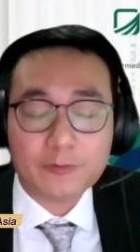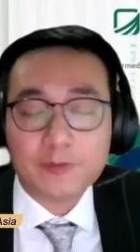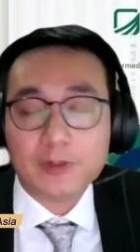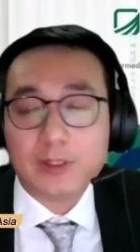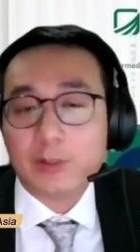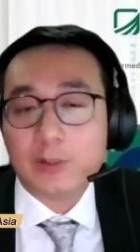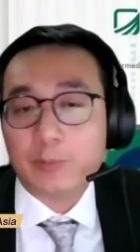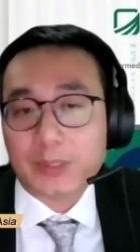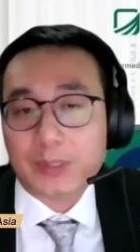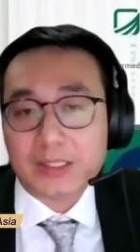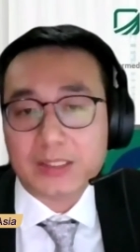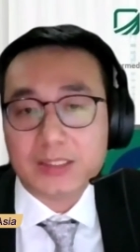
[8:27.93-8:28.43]

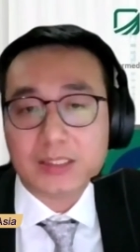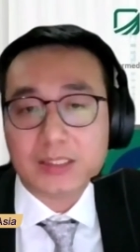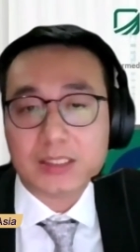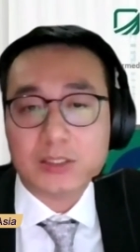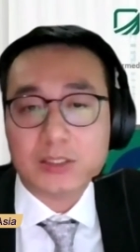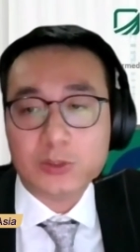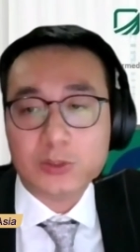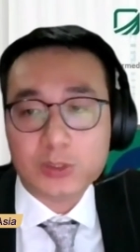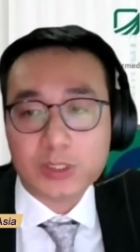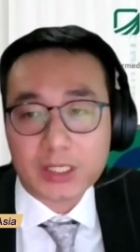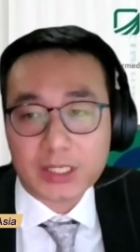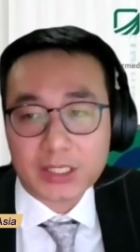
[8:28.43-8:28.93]
Philippines,
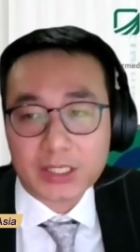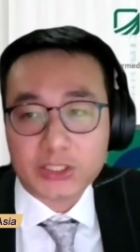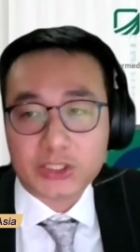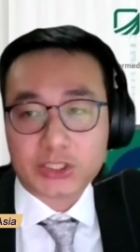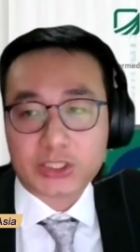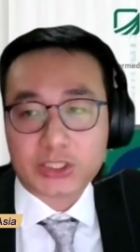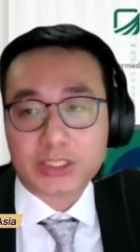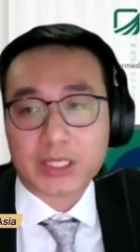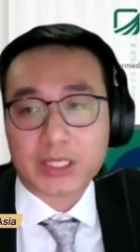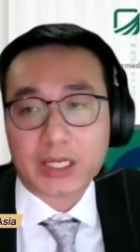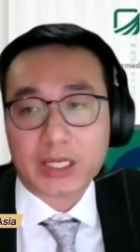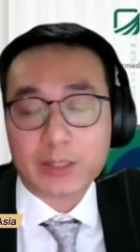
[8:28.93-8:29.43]

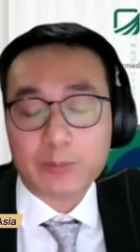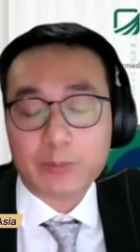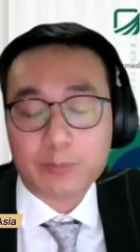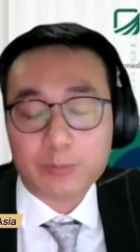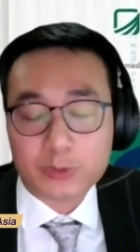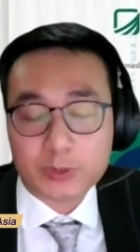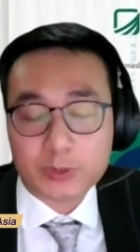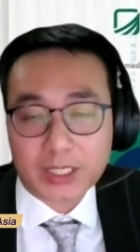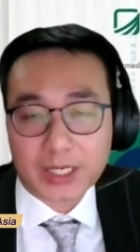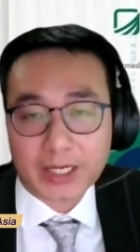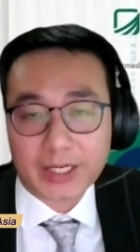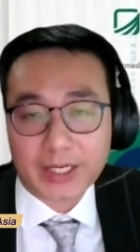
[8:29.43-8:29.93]
Indonesia, and
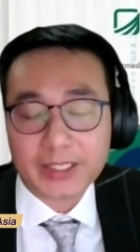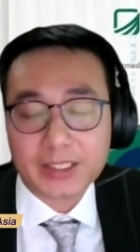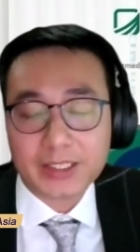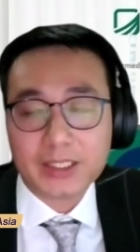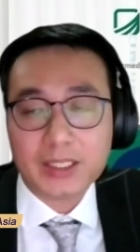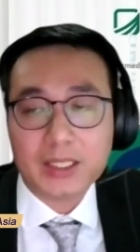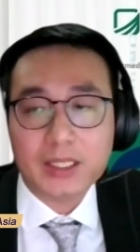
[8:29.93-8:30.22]
Brunei.